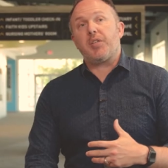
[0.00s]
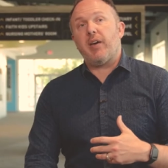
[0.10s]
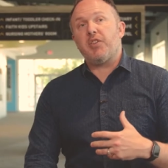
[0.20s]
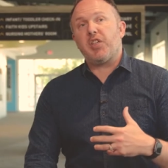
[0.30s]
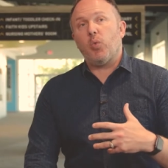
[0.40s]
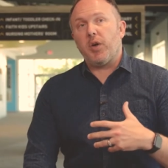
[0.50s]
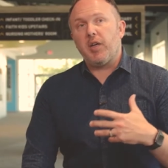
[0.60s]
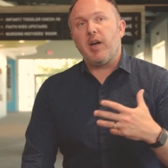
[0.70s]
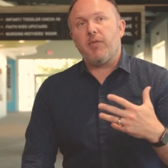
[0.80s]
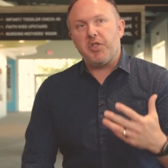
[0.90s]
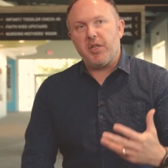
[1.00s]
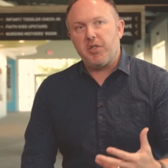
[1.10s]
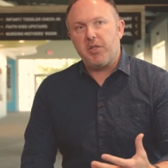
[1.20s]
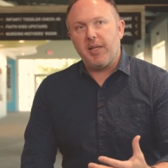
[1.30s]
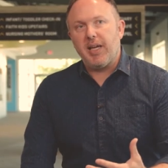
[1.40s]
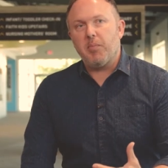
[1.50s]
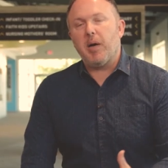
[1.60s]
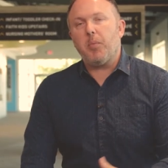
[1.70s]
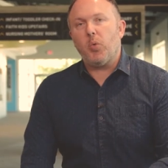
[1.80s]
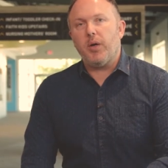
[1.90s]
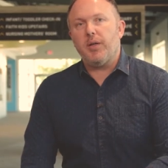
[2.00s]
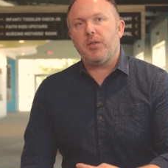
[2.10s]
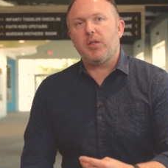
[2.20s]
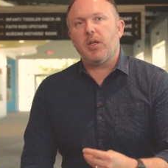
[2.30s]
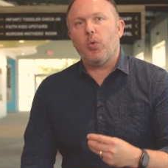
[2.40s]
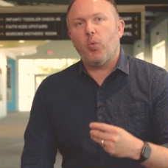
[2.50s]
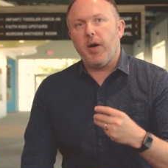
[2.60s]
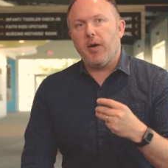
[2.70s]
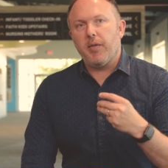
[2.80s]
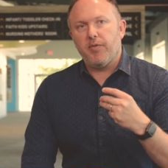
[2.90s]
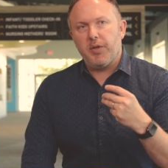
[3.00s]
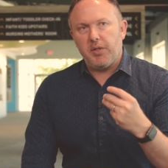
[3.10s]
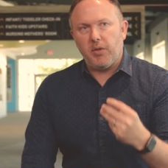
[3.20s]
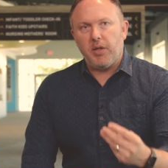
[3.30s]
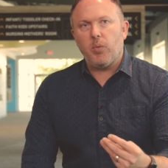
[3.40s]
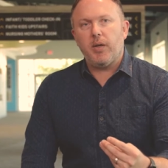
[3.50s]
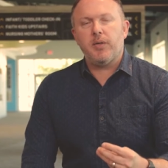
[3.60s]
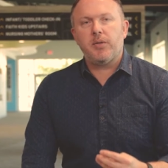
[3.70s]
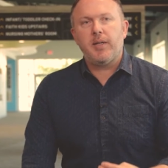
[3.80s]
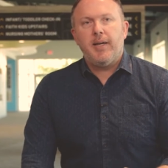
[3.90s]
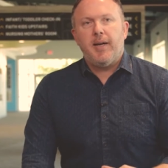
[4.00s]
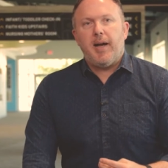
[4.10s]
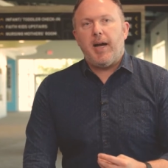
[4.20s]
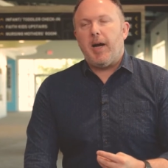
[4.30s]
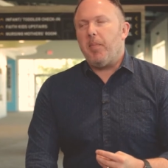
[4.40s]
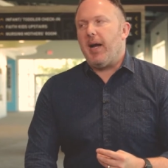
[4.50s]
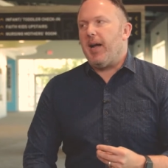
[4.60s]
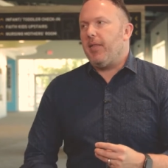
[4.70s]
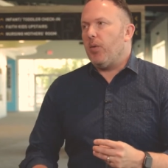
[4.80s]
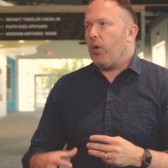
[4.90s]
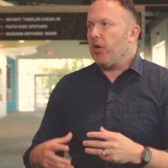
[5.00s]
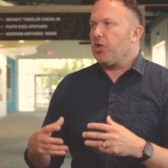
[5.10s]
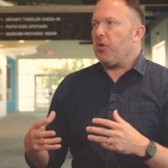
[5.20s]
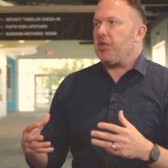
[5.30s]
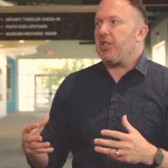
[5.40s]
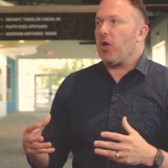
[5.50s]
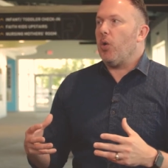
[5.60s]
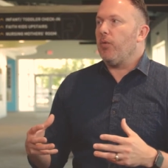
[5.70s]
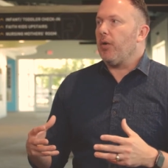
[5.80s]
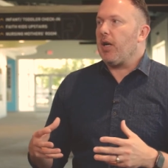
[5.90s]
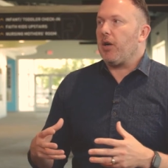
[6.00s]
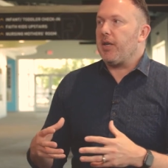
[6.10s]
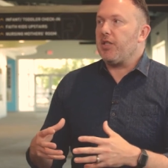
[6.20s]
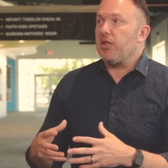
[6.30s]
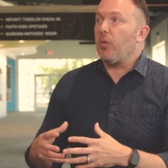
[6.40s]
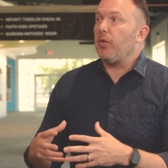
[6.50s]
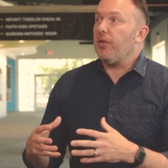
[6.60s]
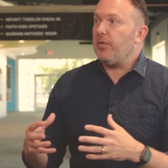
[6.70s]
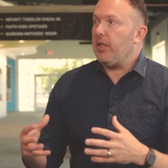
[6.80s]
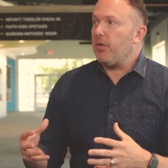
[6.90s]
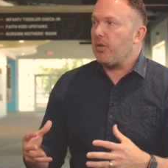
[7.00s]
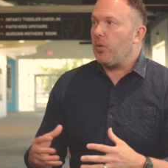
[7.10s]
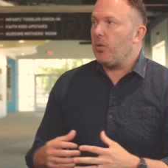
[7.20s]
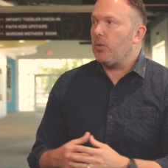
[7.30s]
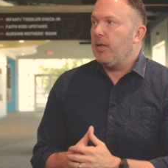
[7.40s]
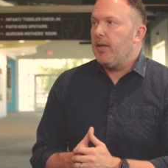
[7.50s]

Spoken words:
obviously, one of the conversations that came up was where the facility was. We're a church that's congregation's over 50 years old.